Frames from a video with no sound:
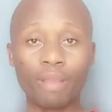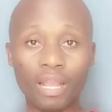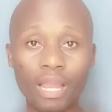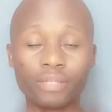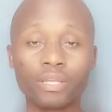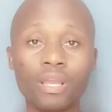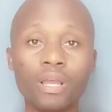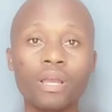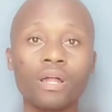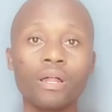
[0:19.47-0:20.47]
McCarthy.
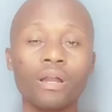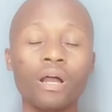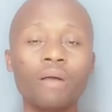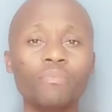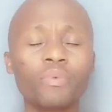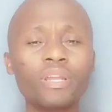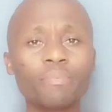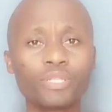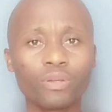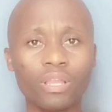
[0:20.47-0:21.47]
We're going to
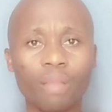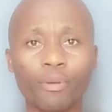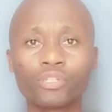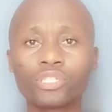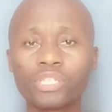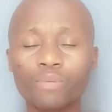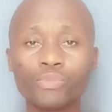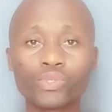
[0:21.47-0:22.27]
be talking about Team